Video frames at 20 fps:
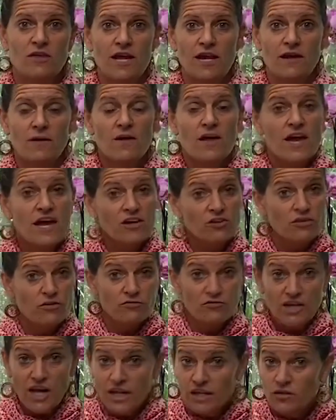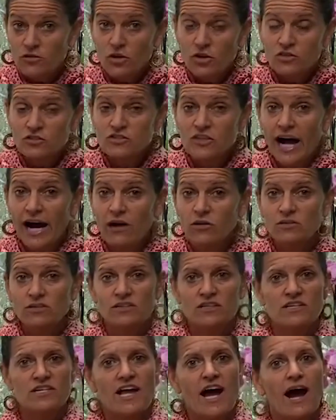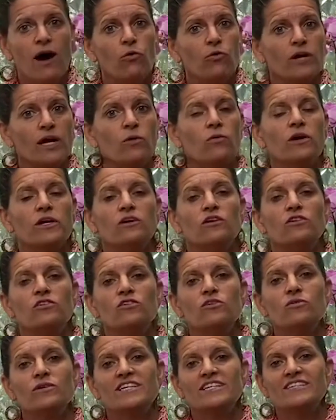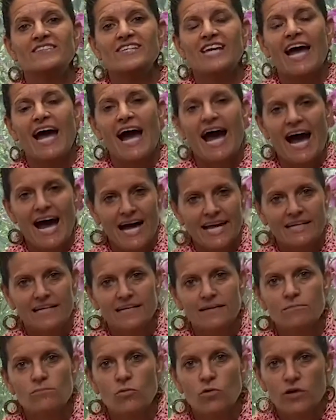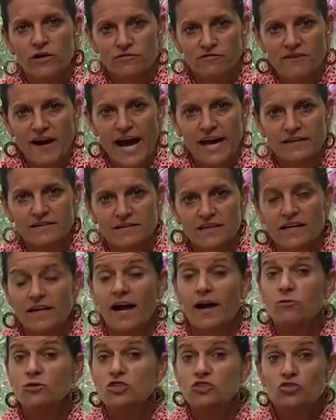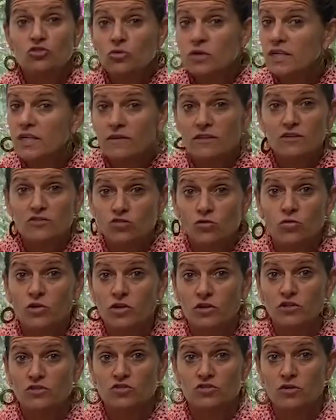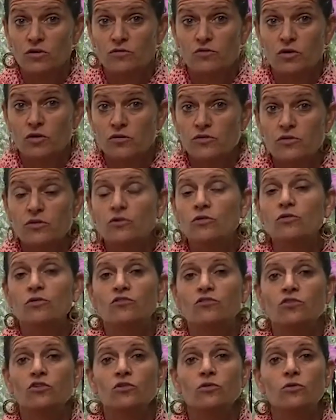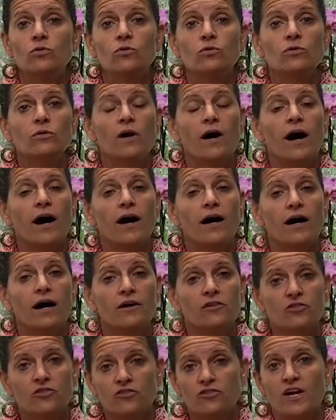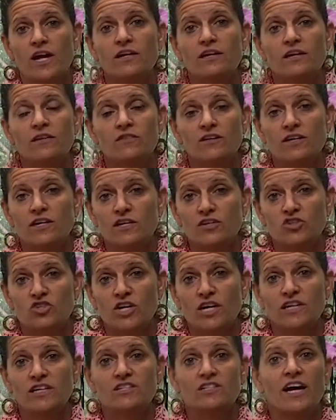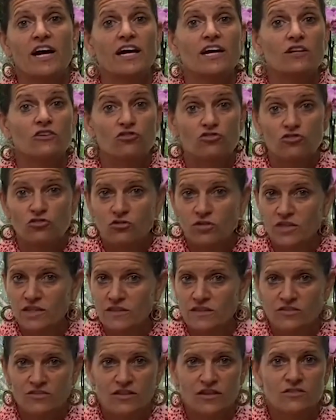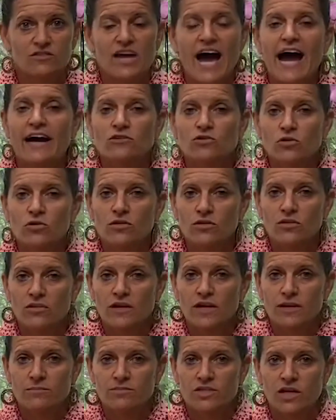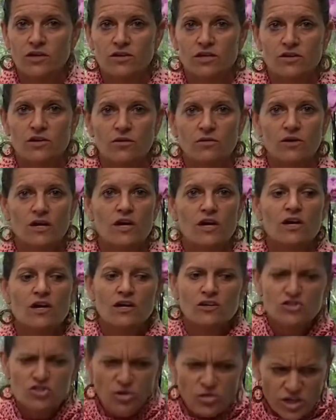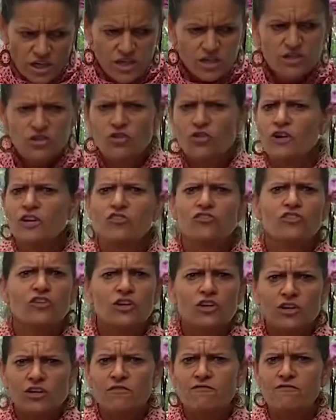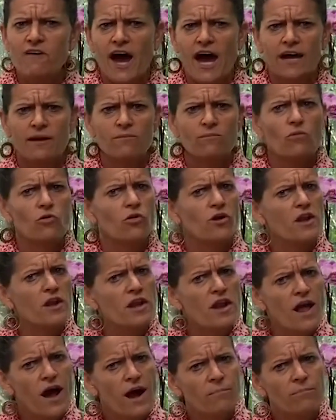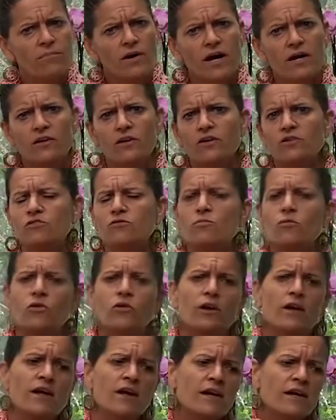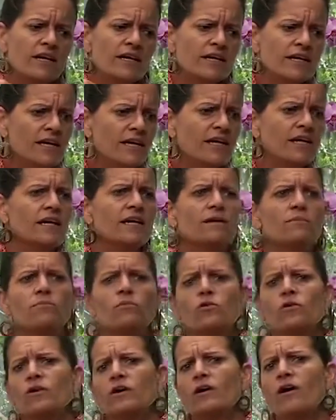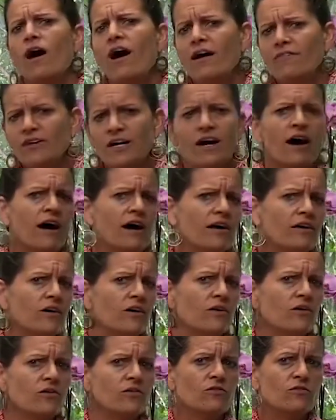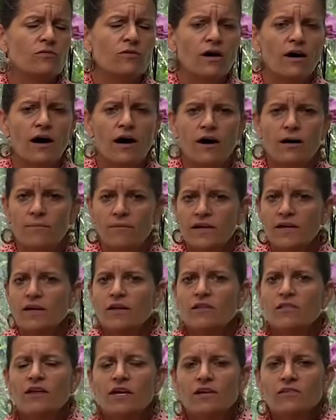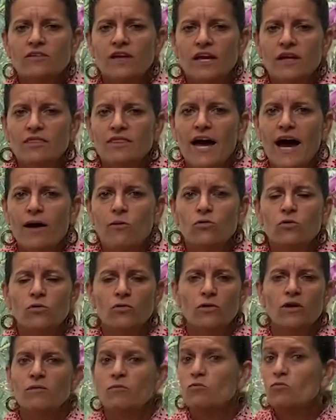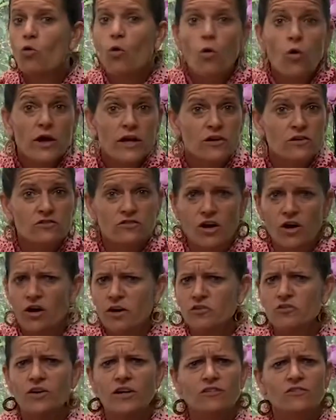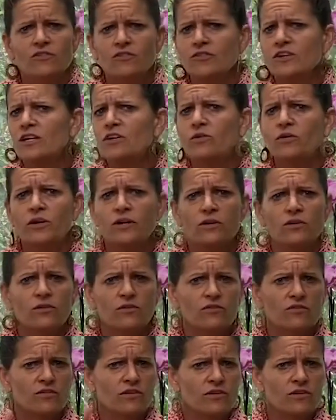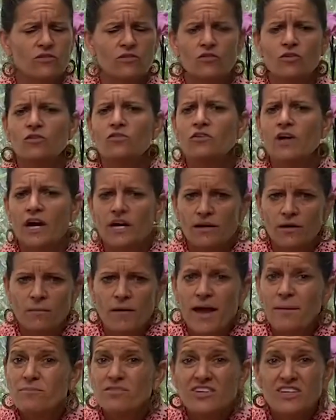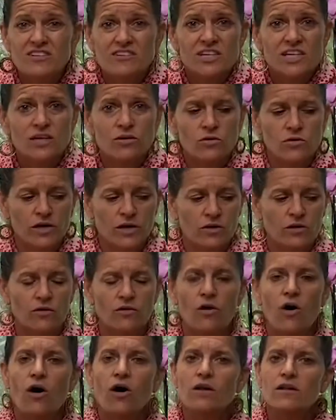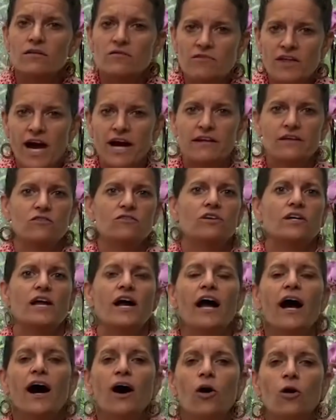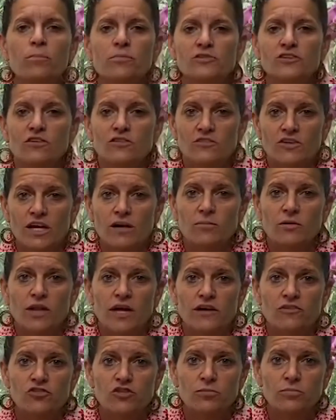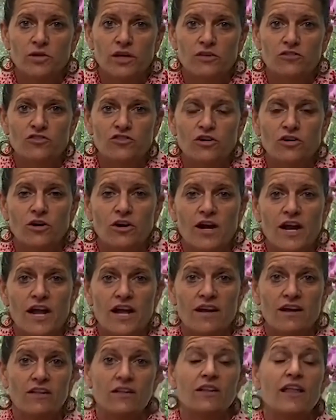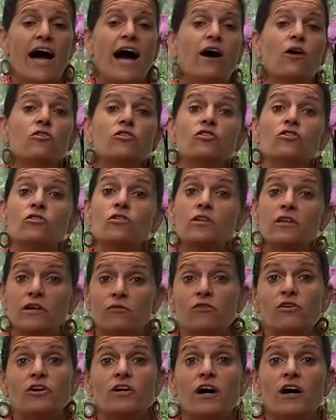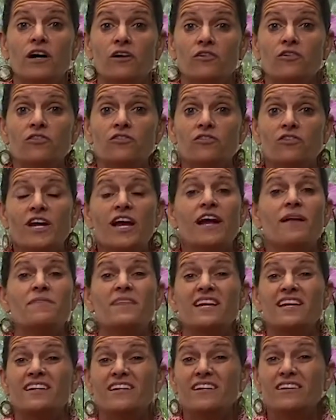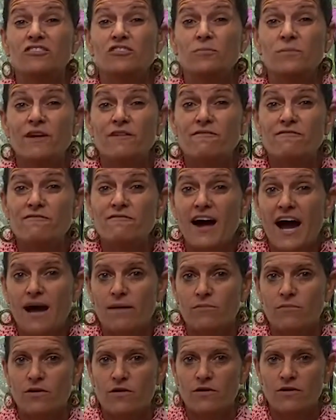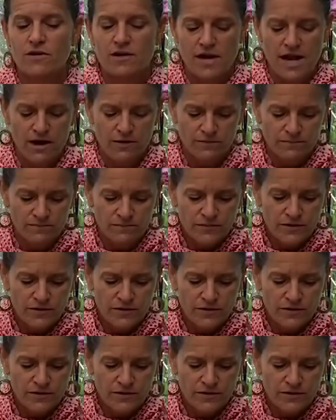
thing, you've taken those out. Now, what I want you to do is add in more fat. And I would do it in this order. So if you're new to uh, understanding the ketogenic diet, do it in this exact order that I'm telling you. So increase your good fat, more nut butters, more ghee, more avocados, um, things like that. Well, um, oils, Andre's seed oils, those kind of MCT oil, all of that is going to help to stabilize your blood sugar and allow your liver to understand that it needs to be a fat burner now.